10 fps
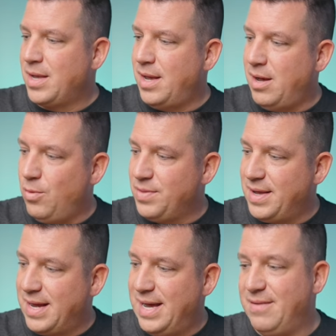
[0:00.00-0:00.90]
Uh, one
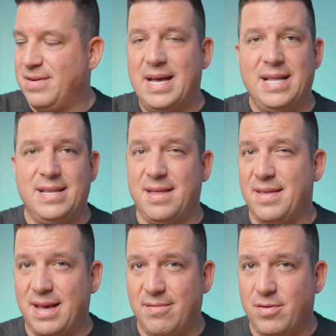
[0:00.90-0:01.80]
thing I advocate that I
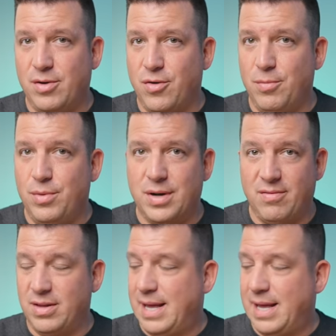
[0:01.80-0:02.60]
think every Chromebook, every